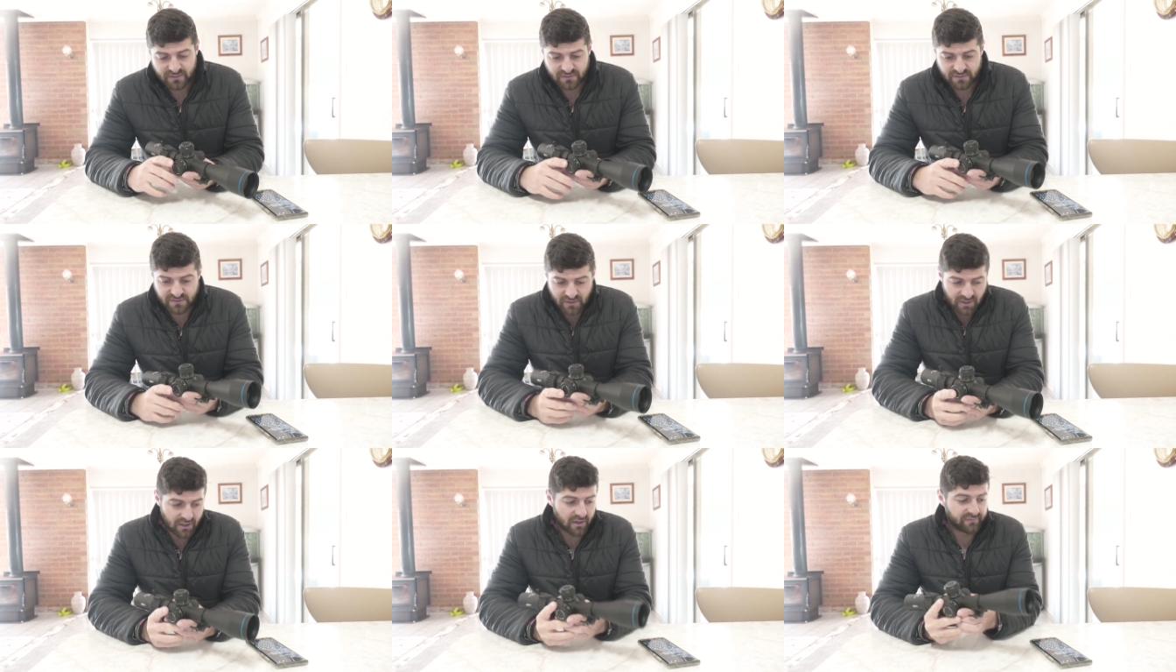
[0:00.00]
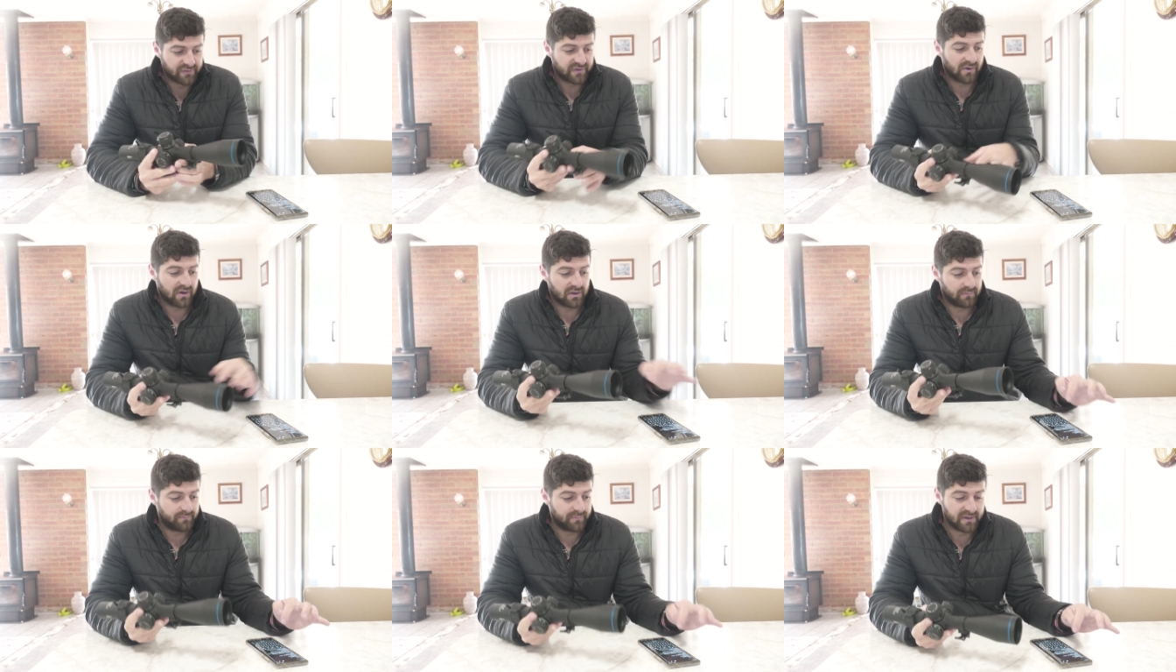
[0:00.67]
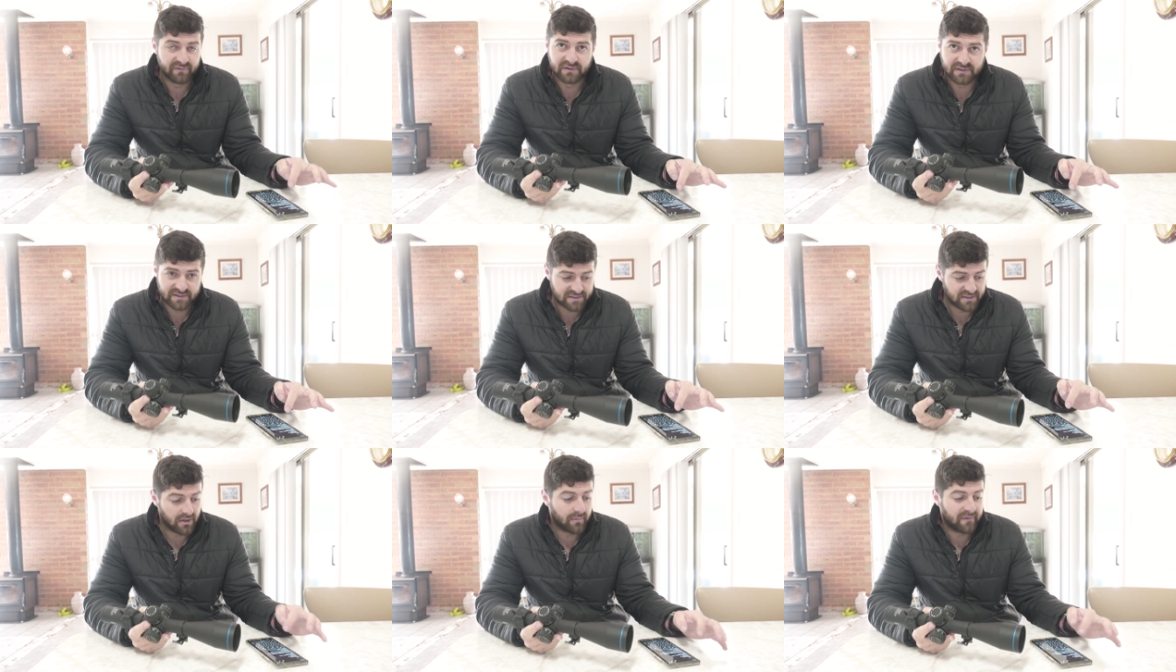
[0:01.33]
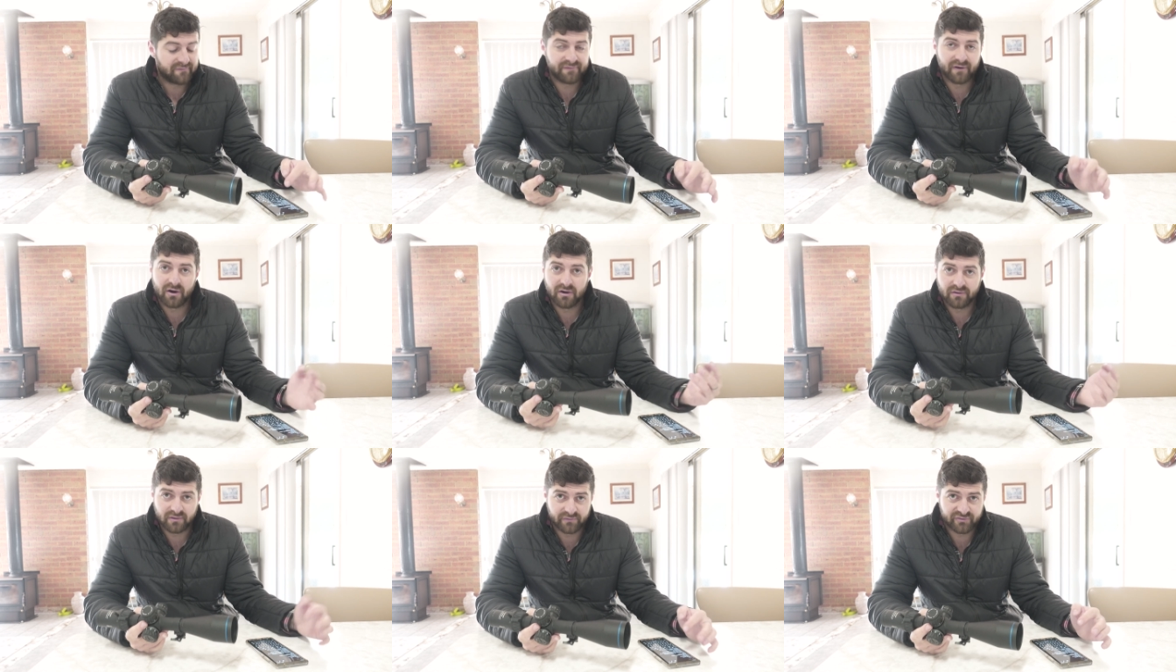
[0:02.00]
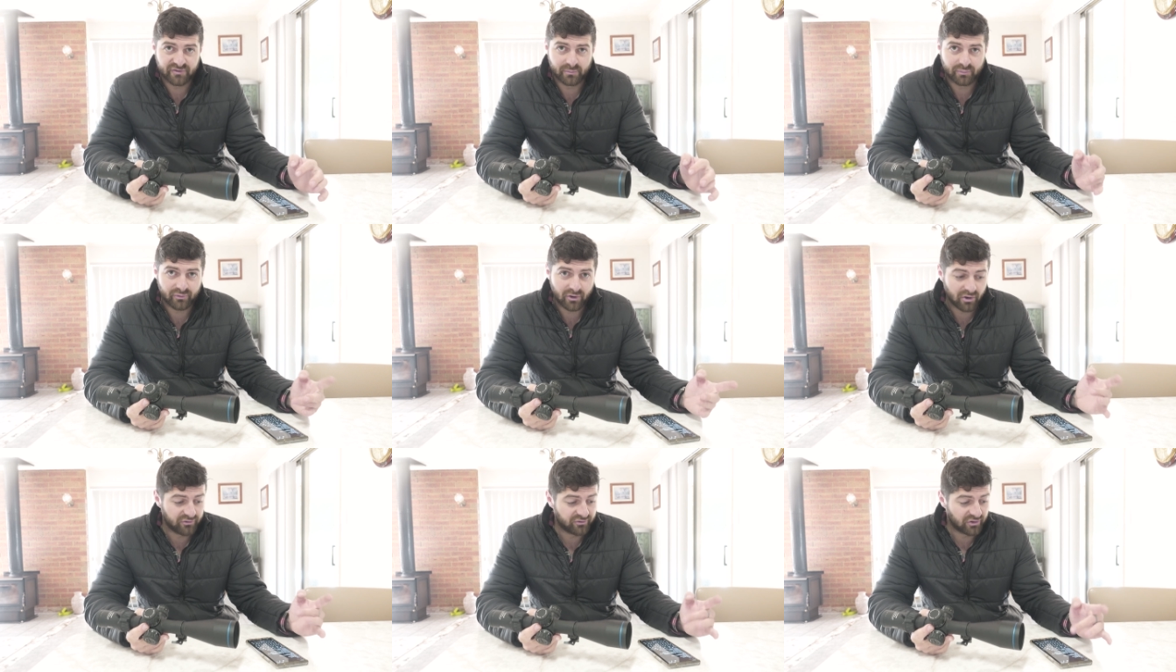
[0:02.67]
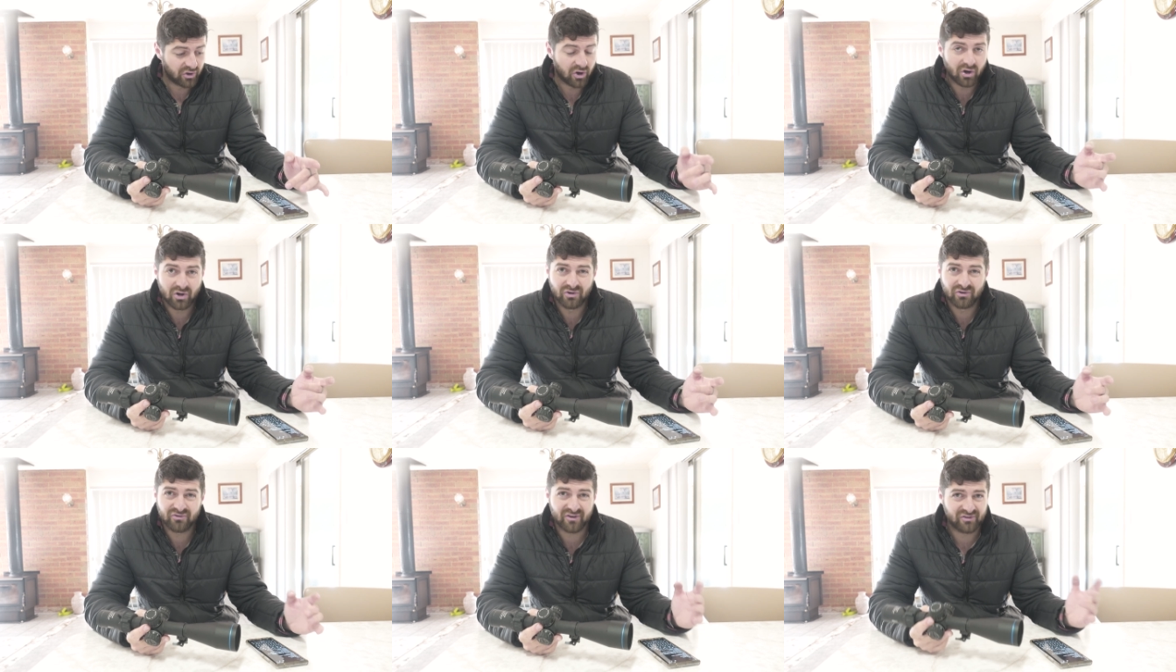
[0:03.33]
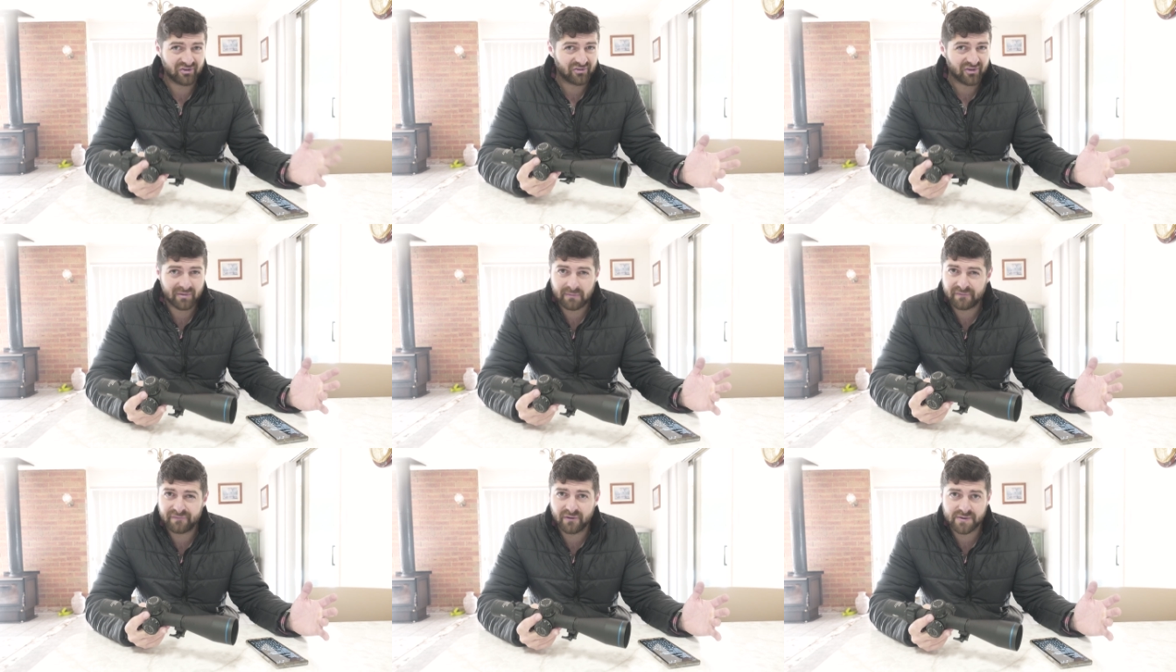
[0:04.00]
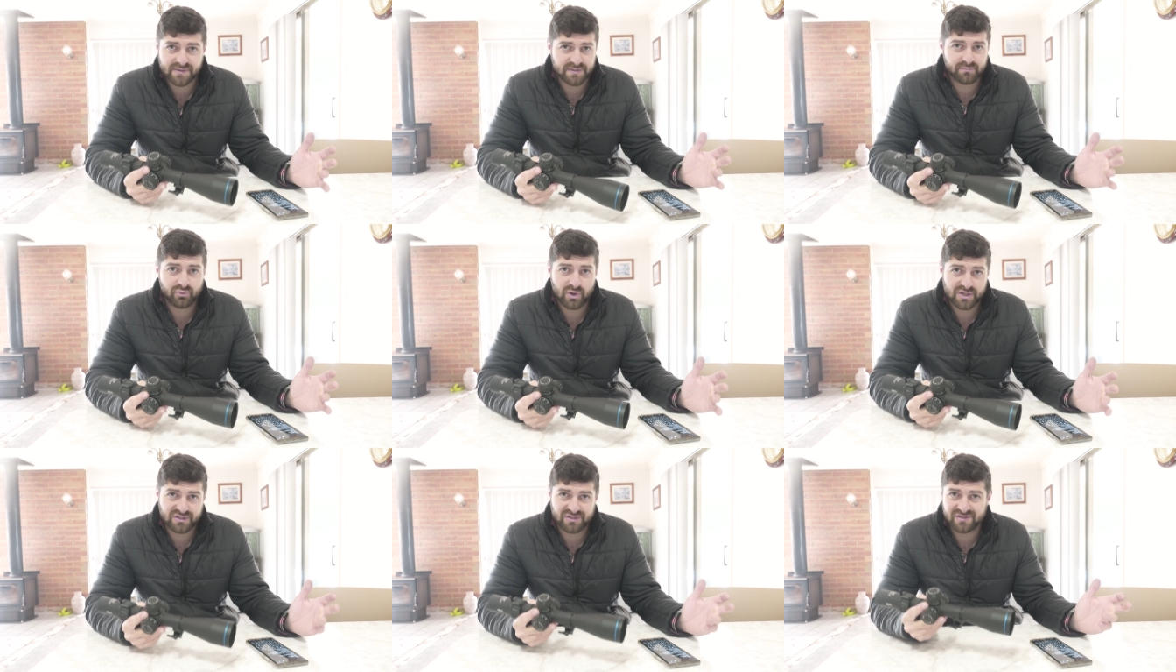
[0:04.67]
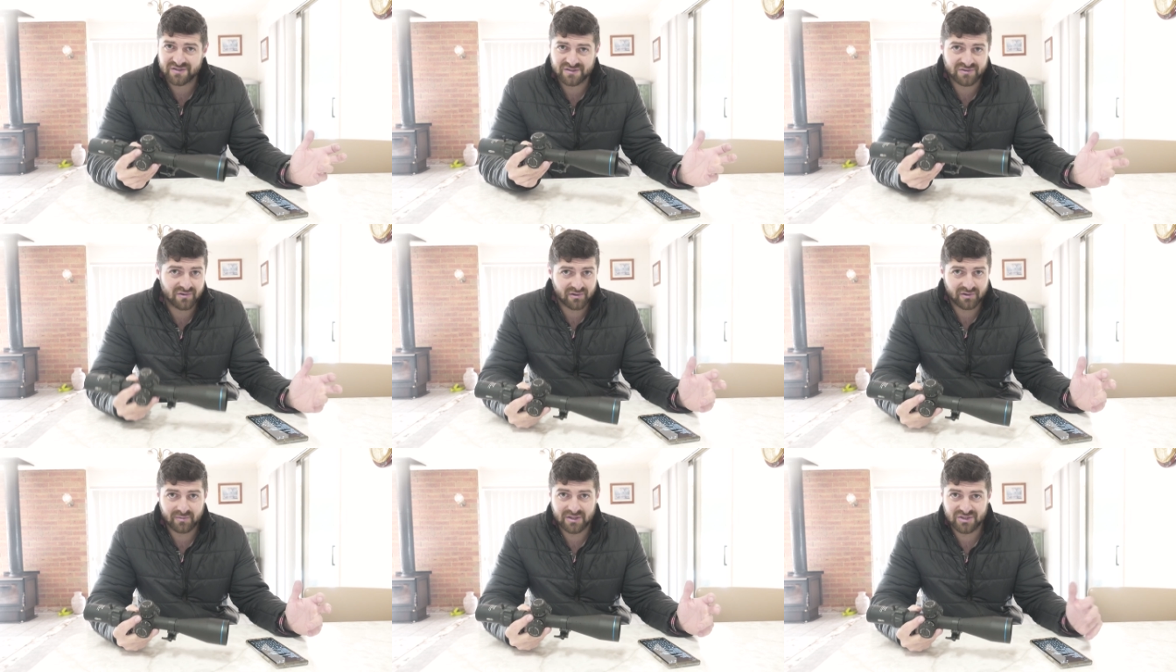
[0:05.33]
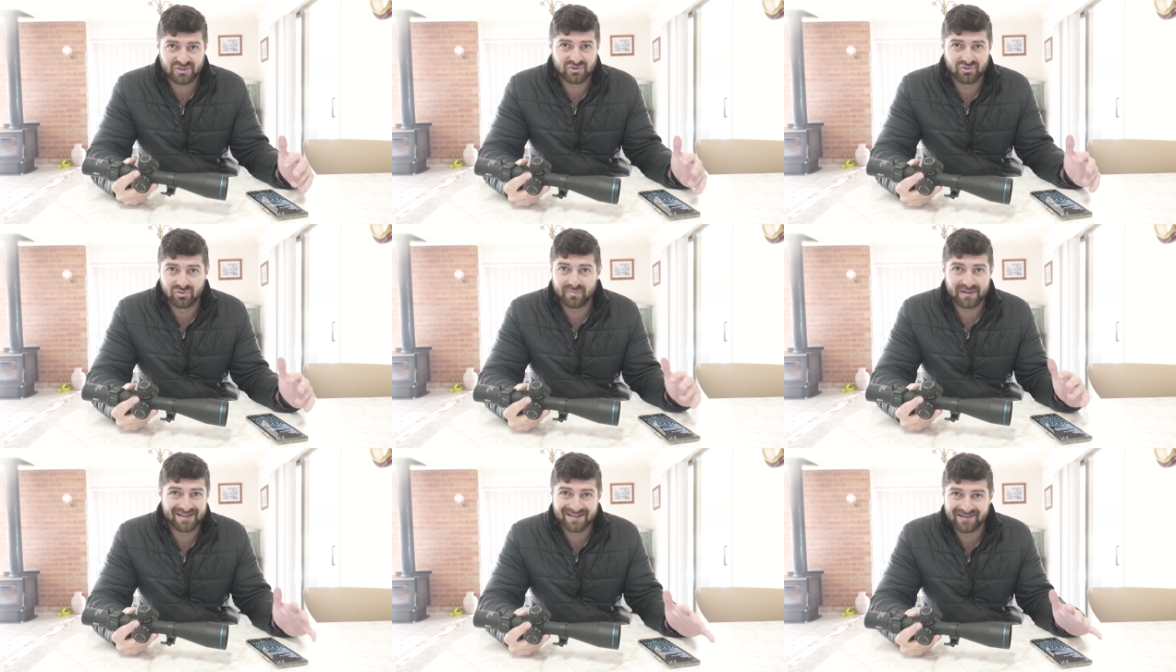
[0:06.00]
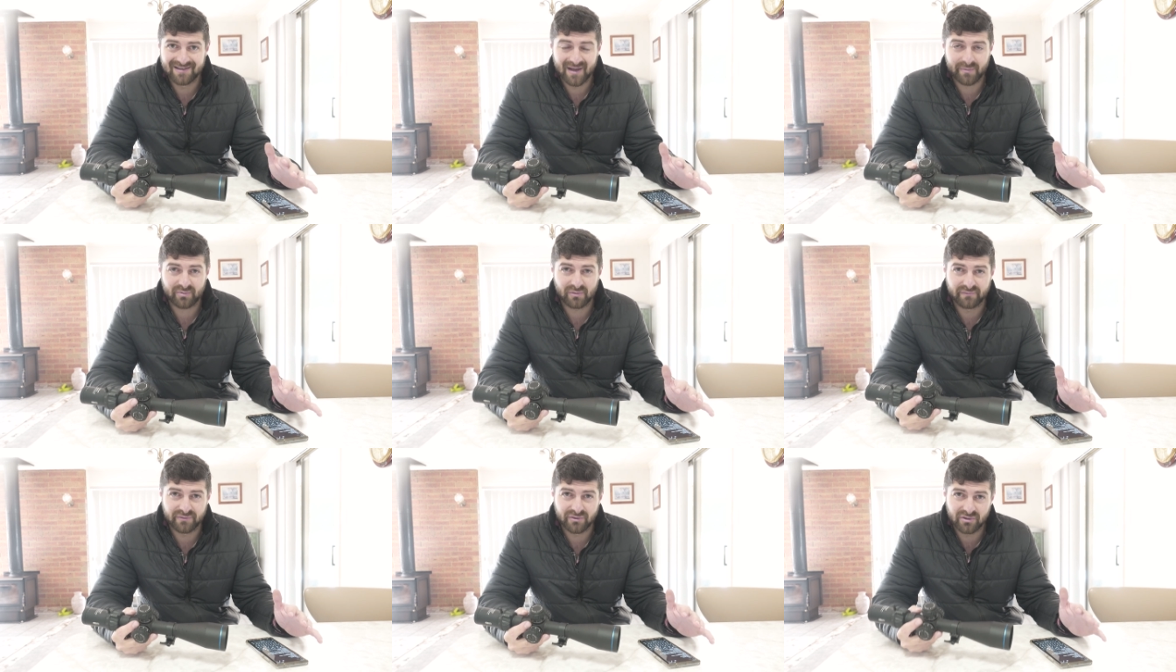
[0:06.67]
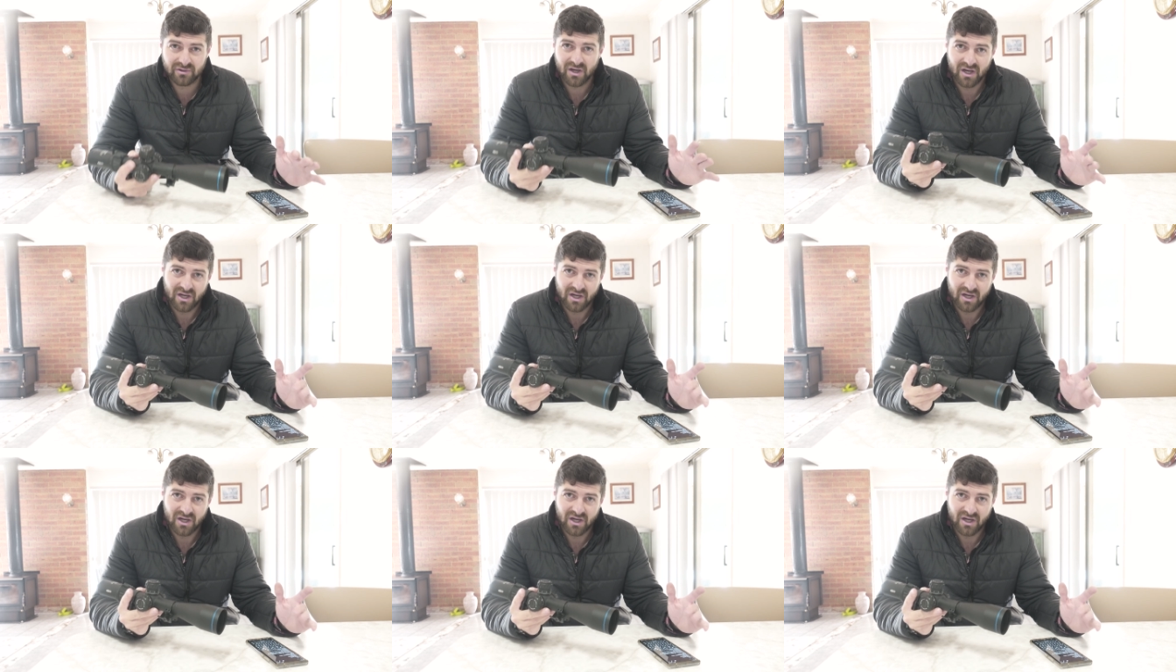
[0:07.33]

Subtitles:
So I've just got a bit of a list here on my phone of some pros and cons. It's just going to be a first impressions. It's not going to be a super in-depth review.